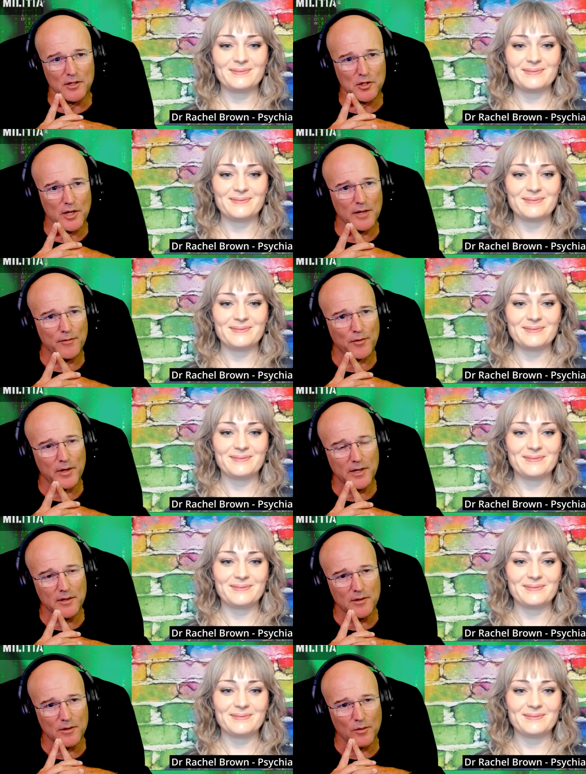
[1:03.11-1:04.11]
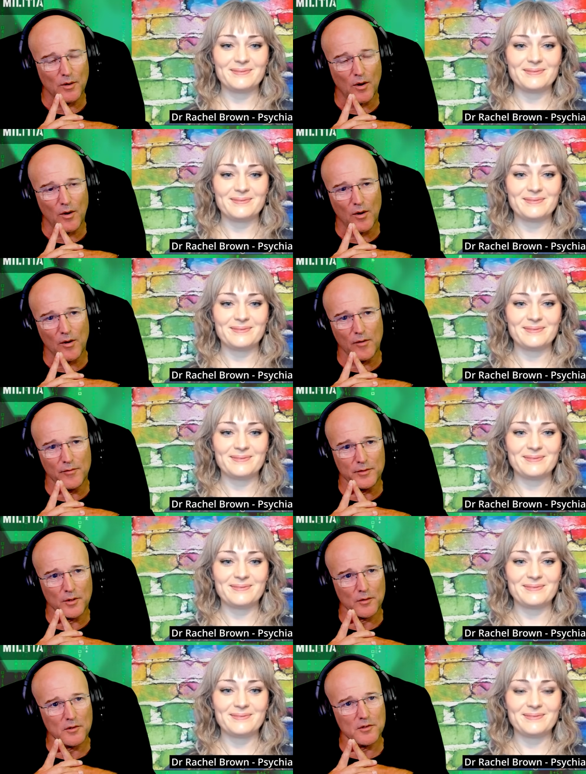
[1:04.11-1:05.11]
Speaker 1: shared friend of Dr.
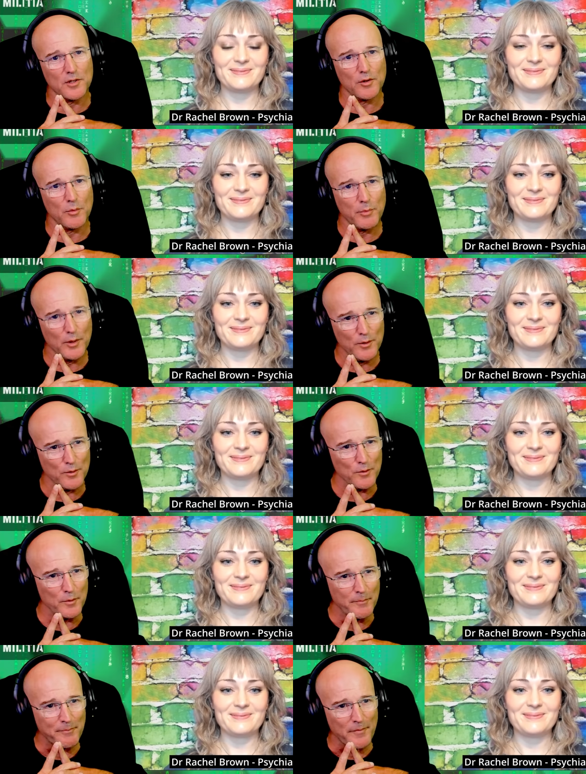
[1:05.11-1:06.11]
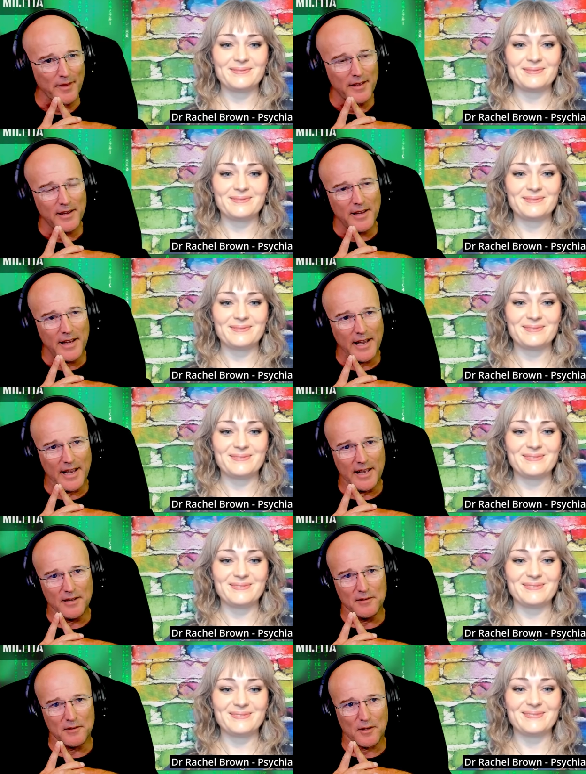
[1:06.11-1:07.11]
Sarah Pugh.
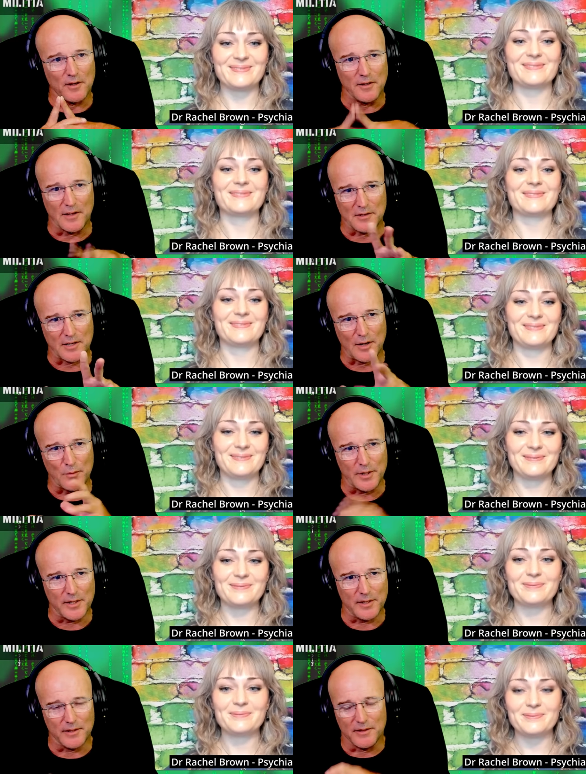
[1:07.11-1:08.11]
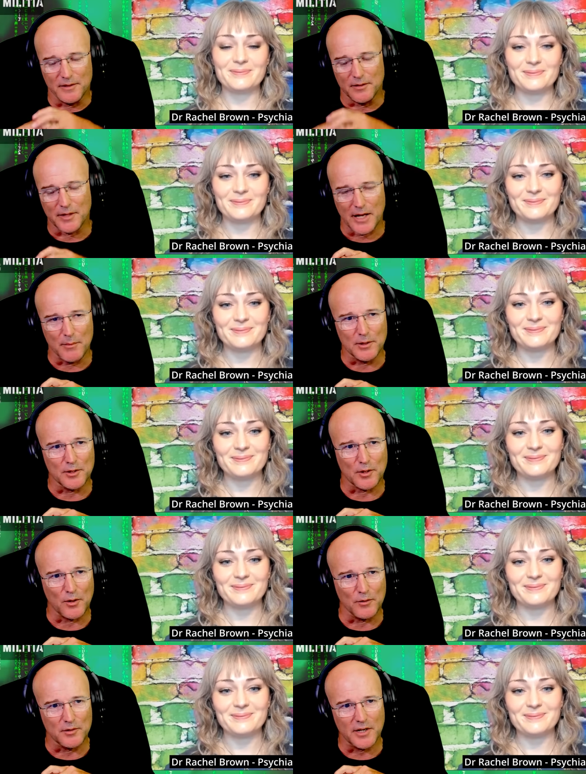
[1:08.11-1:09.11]
And kind of that's how we came into
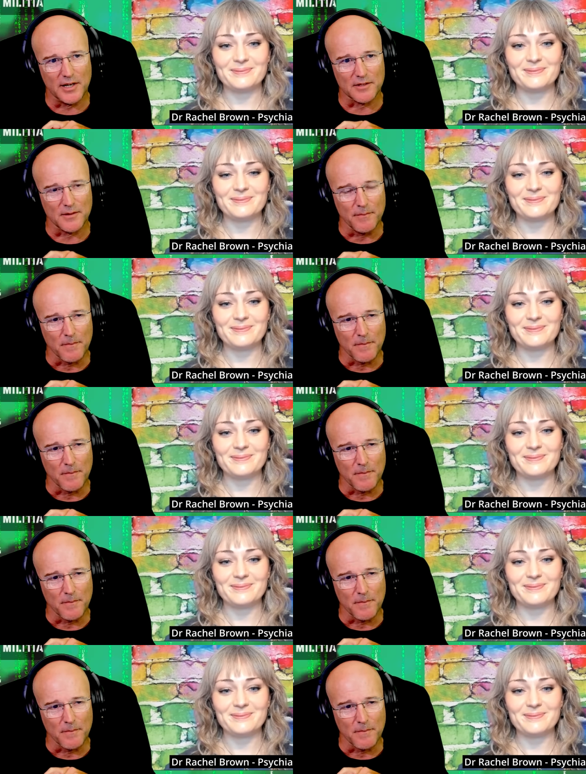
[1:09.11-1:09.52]
contact.